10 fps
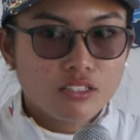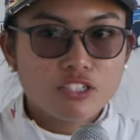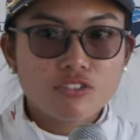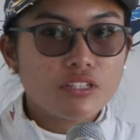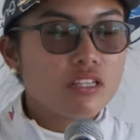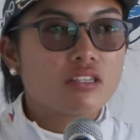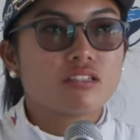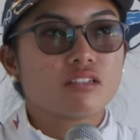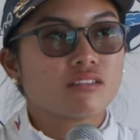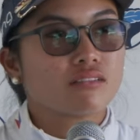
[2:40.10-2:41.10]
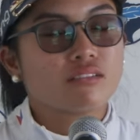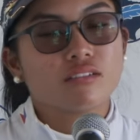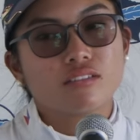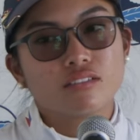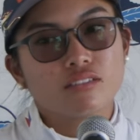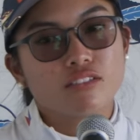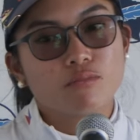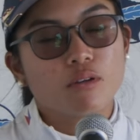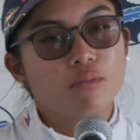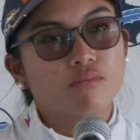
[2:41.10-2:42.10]
Just really the uh,
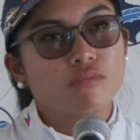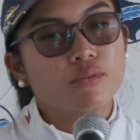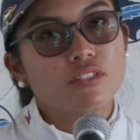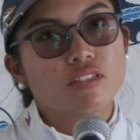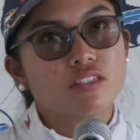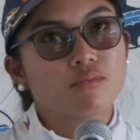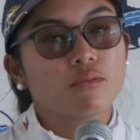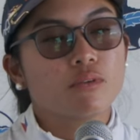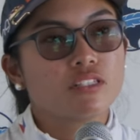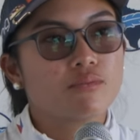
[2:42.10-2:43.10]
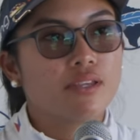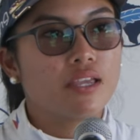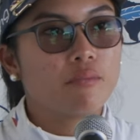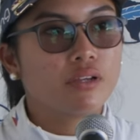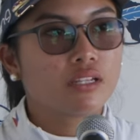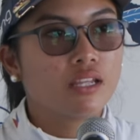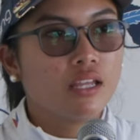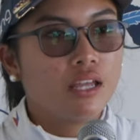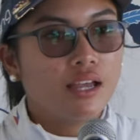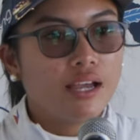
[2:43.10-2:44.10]
small. I wouldn't say small parts of my game, but
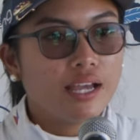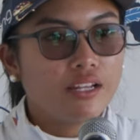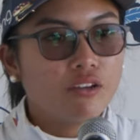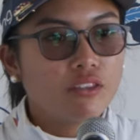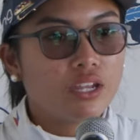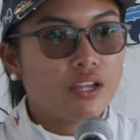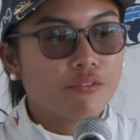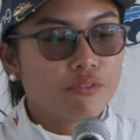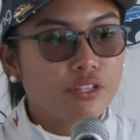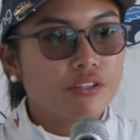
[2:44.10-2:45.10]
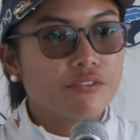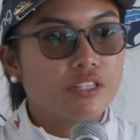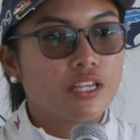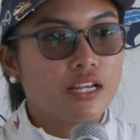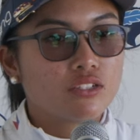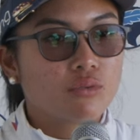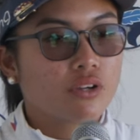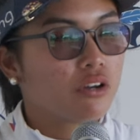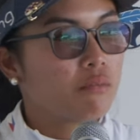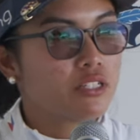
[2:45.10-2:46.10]
I know that I really, really had to
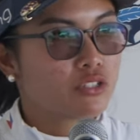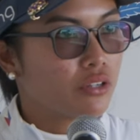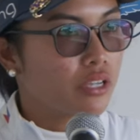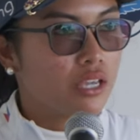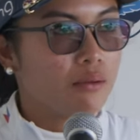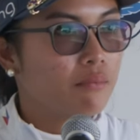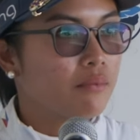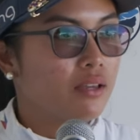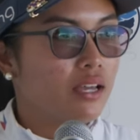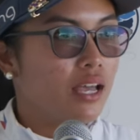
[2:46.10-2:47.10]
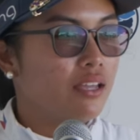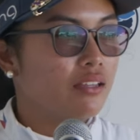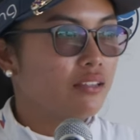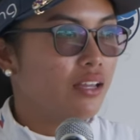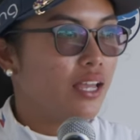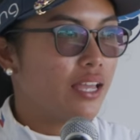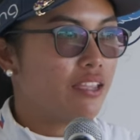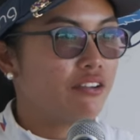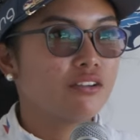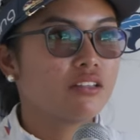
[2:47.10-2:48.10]
work on my short game. I I
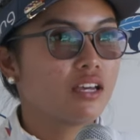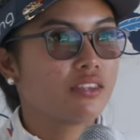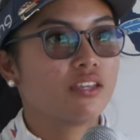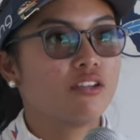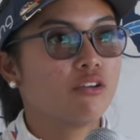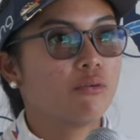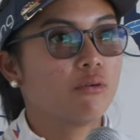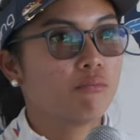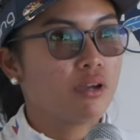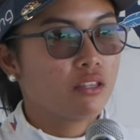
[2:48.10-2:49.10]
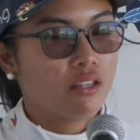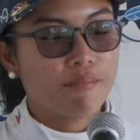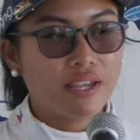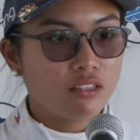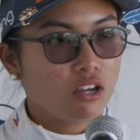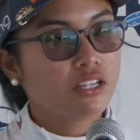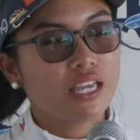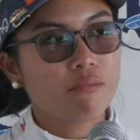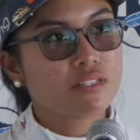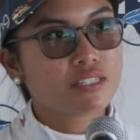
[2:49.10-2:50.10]
hear it a lot that you know my my long
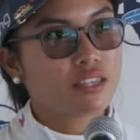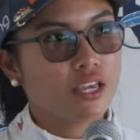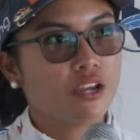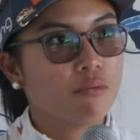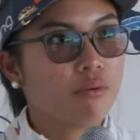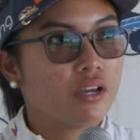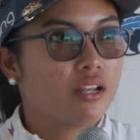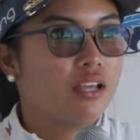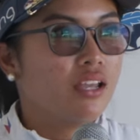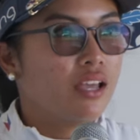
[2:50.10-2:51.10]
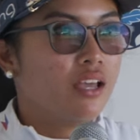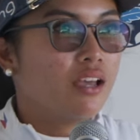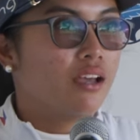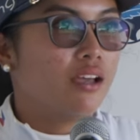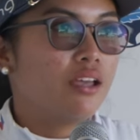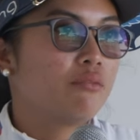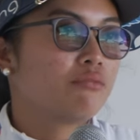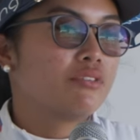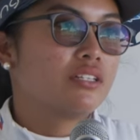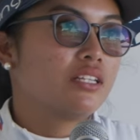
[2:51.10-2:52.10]
game is there, but it
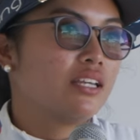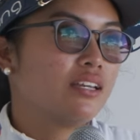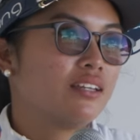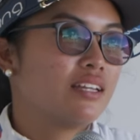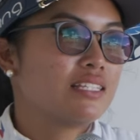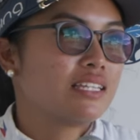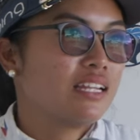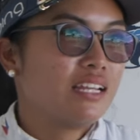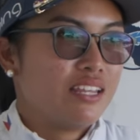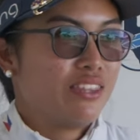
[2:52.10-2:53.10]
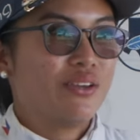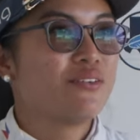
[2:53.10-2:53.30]
really isn't anything